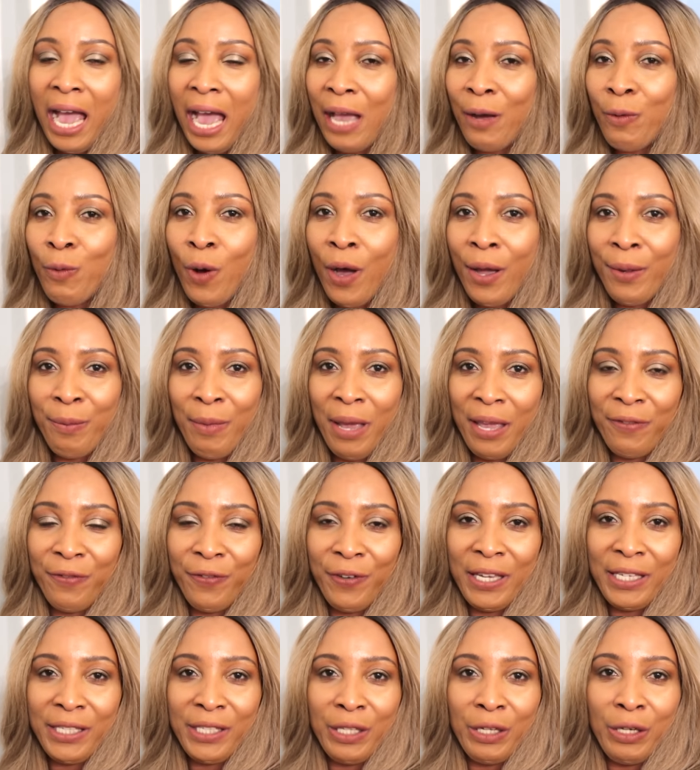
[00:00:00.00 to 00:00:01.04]
I want my
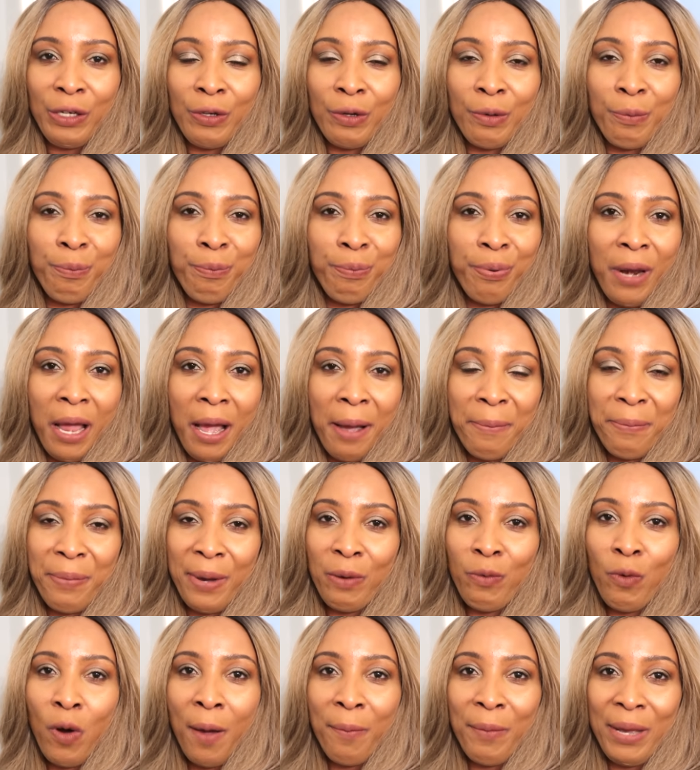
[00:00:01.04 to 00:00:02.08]
face to look plump,
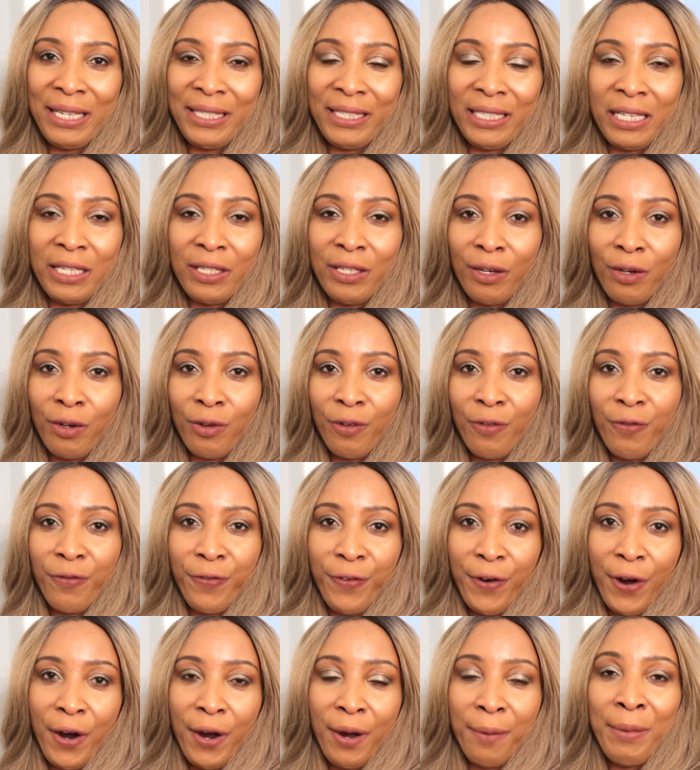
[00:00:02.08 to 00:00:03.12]
I want my skin to look
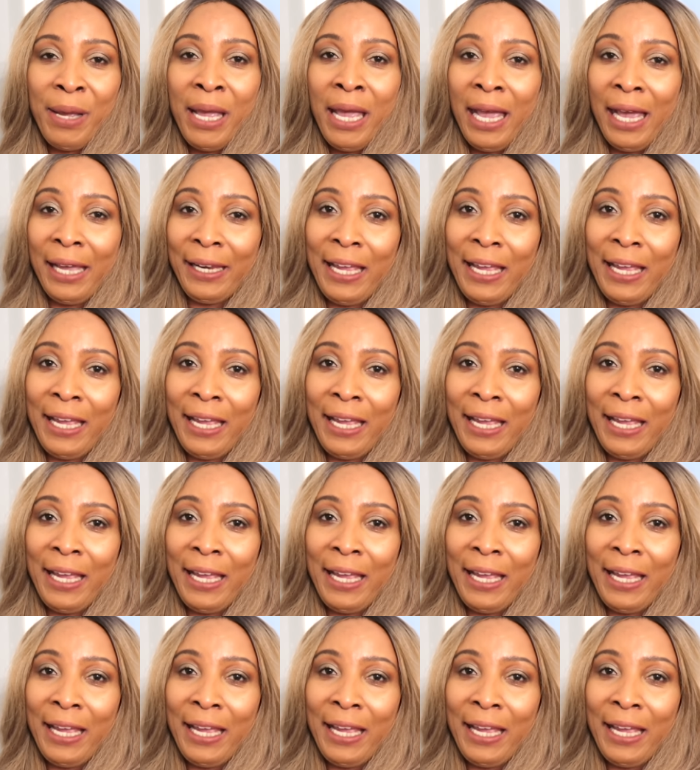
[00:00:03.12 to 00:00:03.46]
firm,